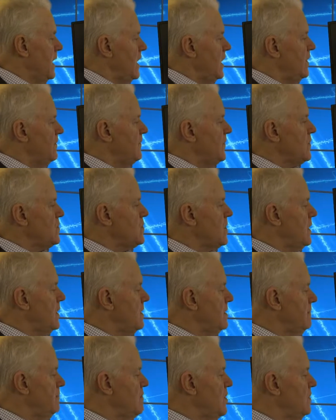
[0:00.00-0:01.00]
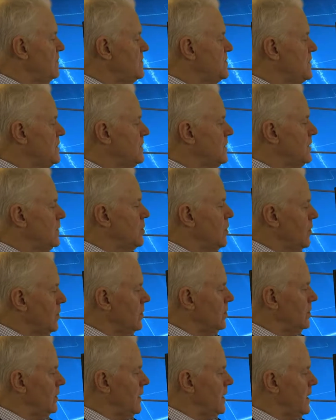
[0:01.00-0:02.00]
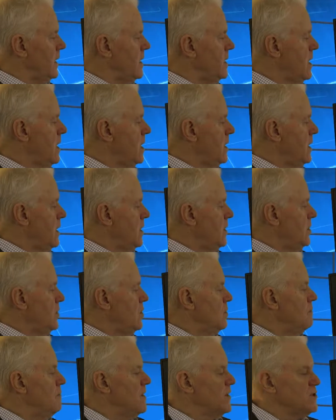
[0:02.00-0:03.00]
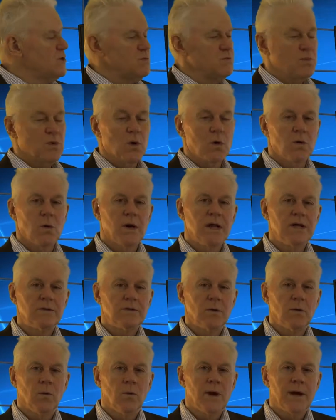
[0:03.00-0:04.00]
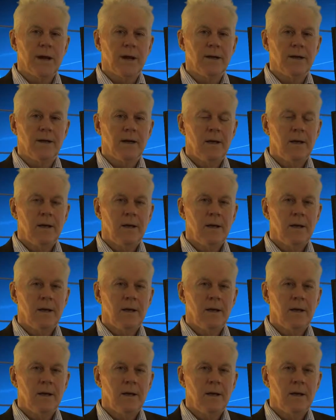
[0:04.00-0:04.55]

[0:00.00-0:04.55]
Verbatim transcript: If the tenant moves in early, you must prorate the rent.